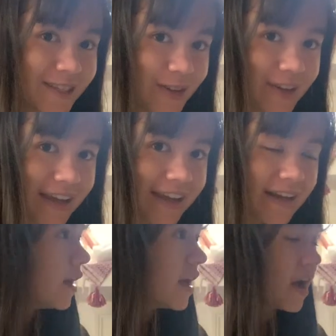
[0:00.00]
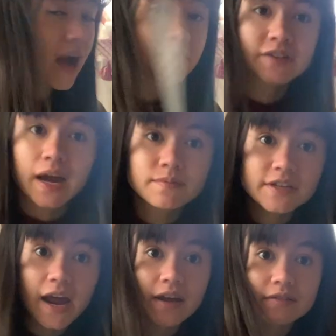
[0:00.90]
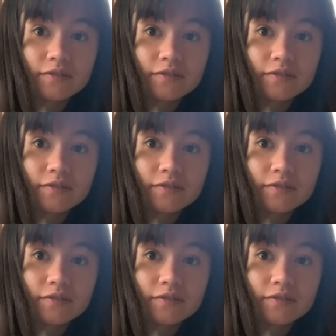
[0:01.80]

to look like. And I have time today,